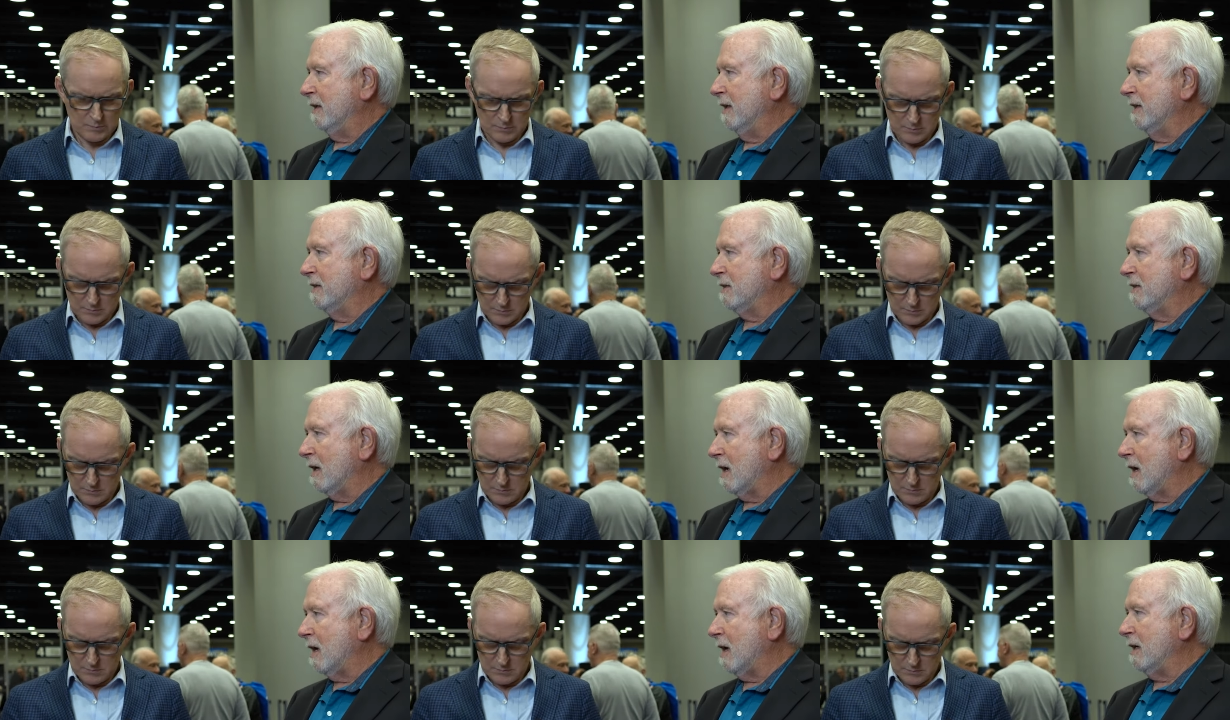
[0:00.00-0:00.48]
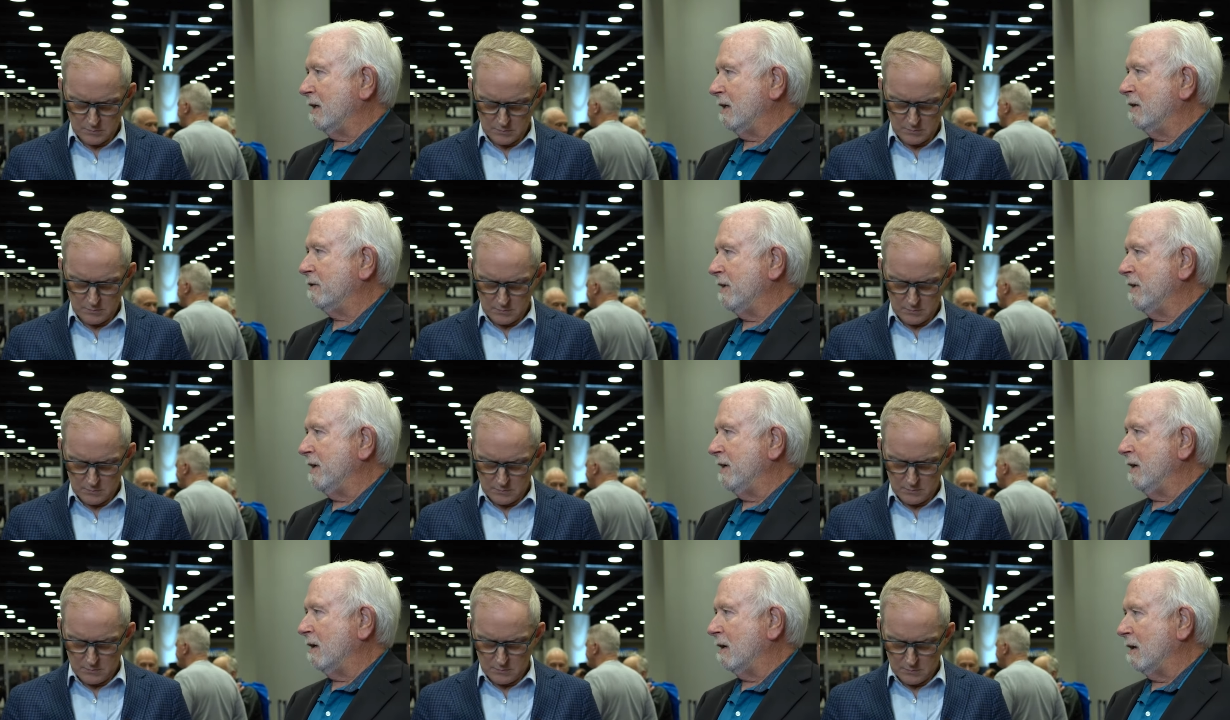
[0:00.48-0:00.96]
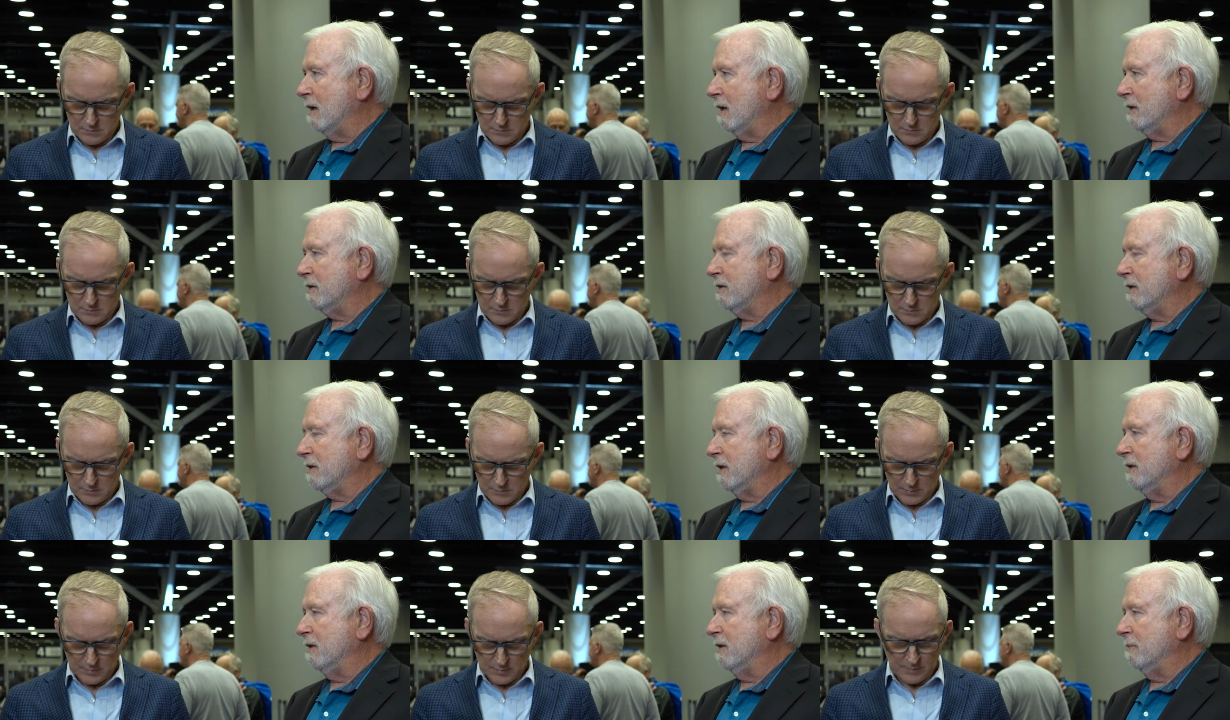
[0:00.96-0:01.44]
Speaker 1: It's a high-grade
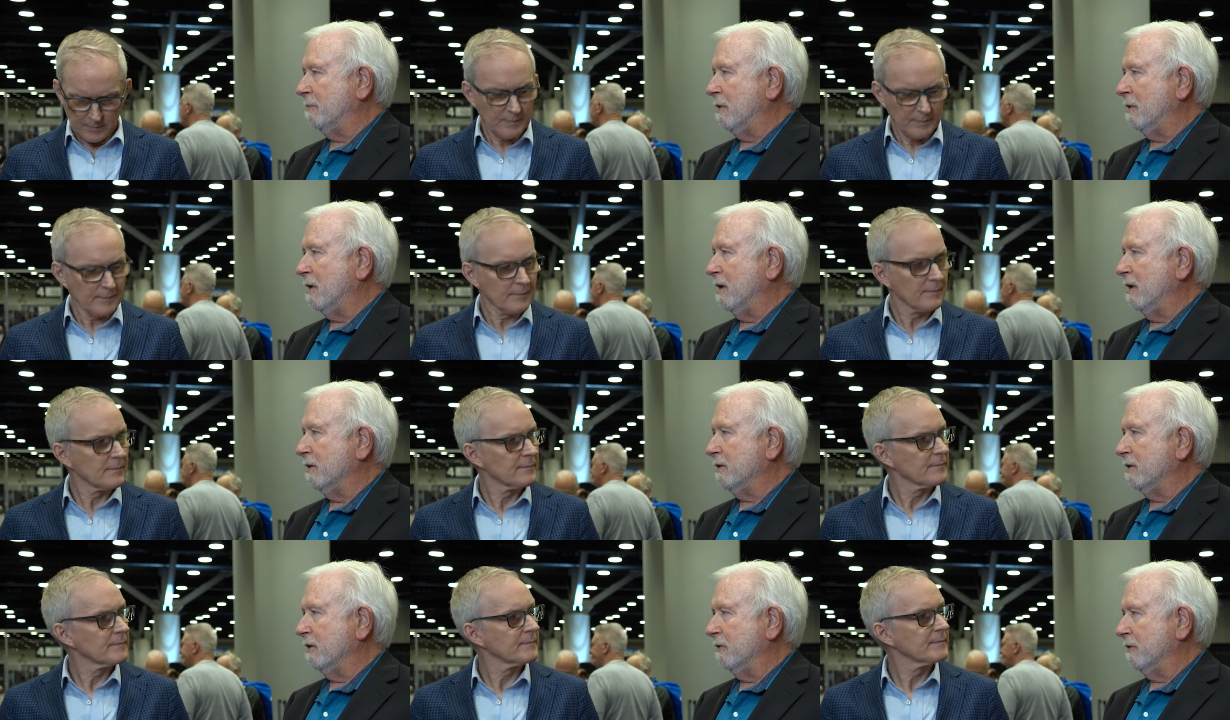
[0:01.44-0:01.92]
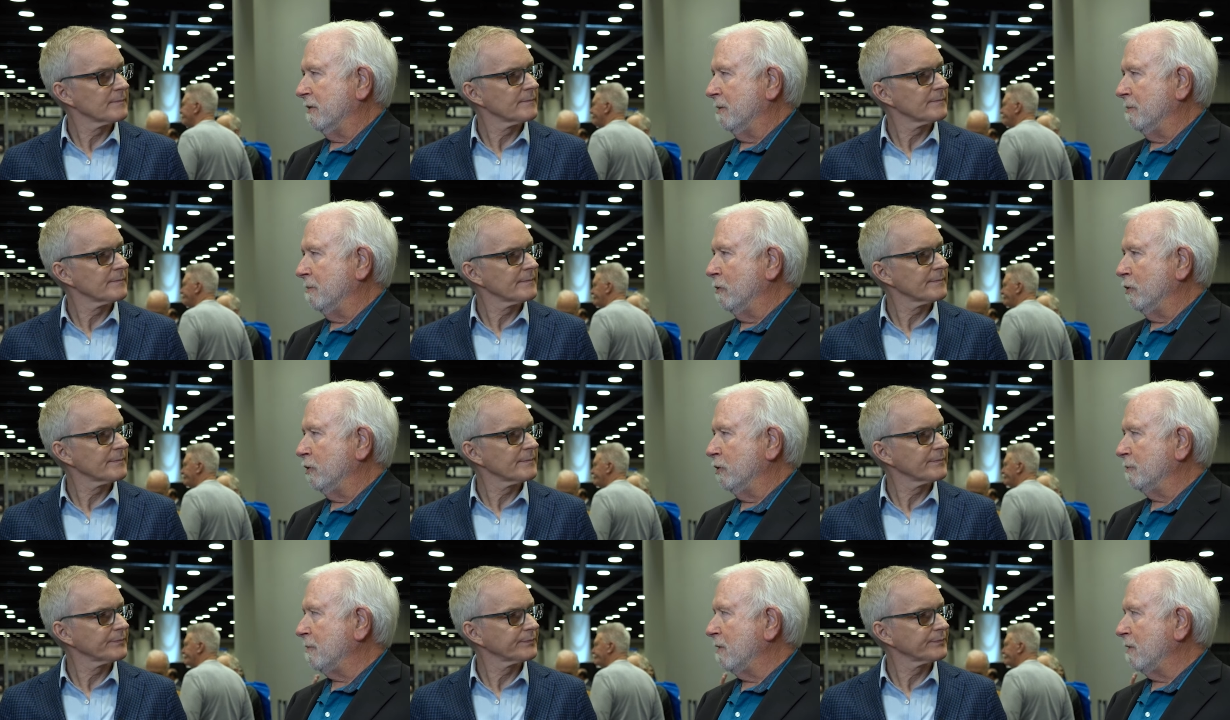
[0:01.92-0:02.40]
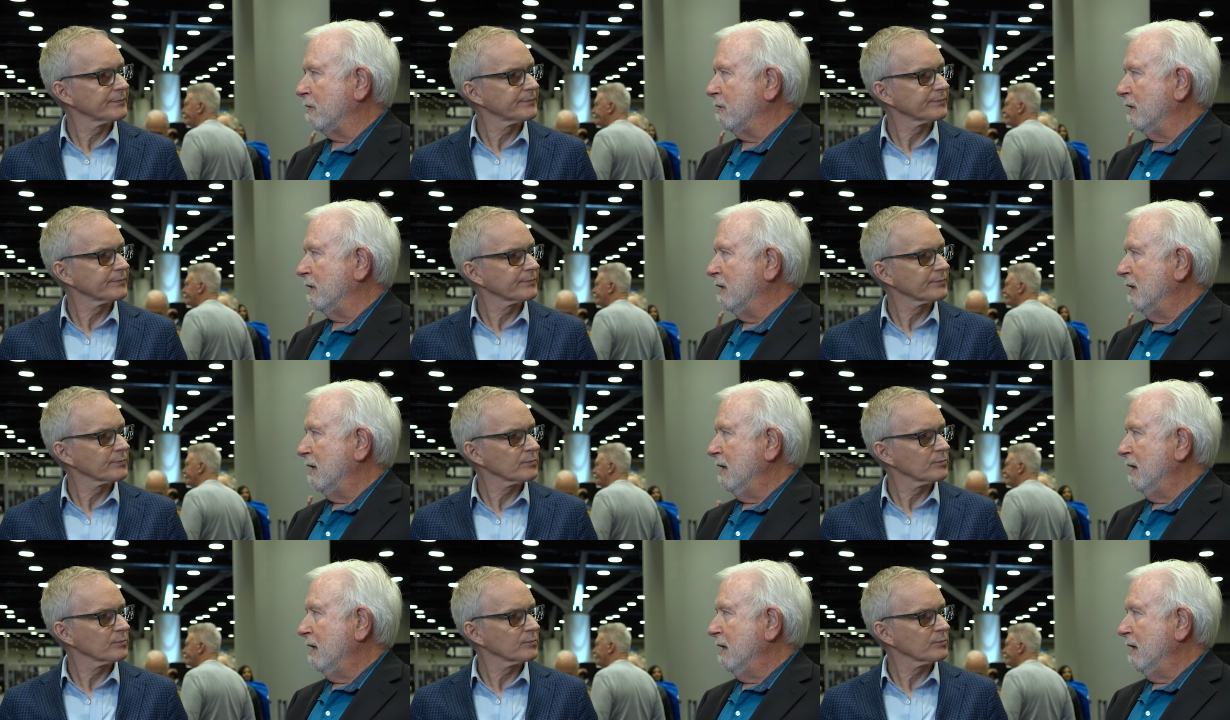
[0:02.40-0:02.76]
oxide deposit for the most part,